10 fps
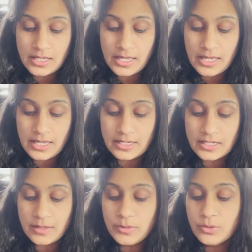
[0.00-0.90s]
and
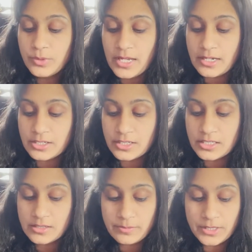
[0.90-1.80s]
immune
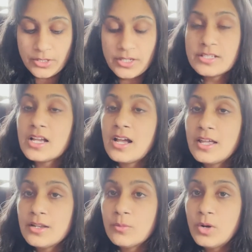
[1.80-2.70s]
reactions, but there is a
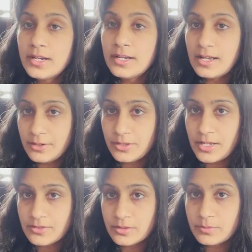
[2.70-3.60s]
1 in
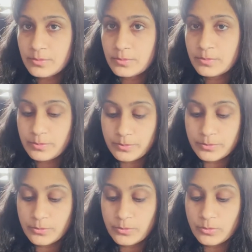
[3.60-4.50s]
100,000
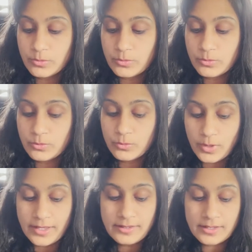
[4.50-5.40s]

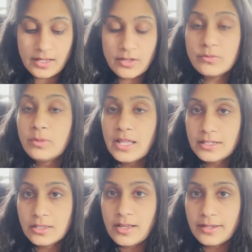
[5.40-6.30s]
risk of blood
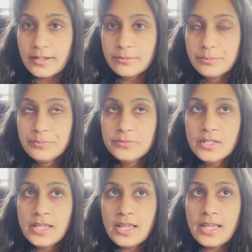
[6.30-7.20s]
clotting.
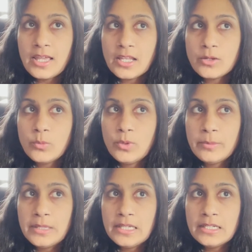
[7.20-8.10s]
And
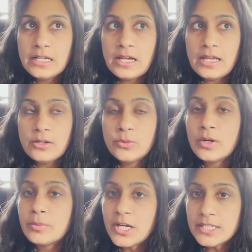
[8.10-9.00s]
women who are
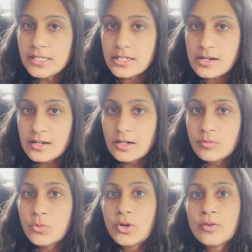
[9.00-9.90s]
pregnant are
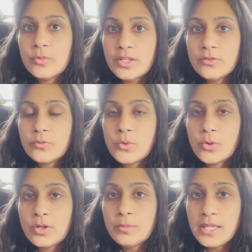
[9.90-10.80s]
more at risk
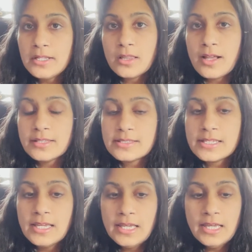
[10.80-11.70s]
for blood clots.
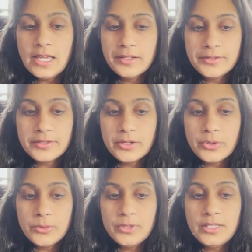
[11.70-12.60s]
And
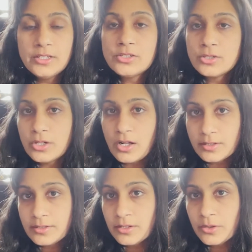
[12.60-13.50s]
so this should
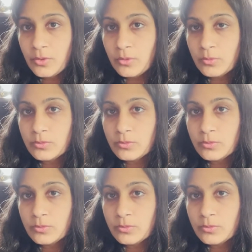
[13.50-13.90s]
also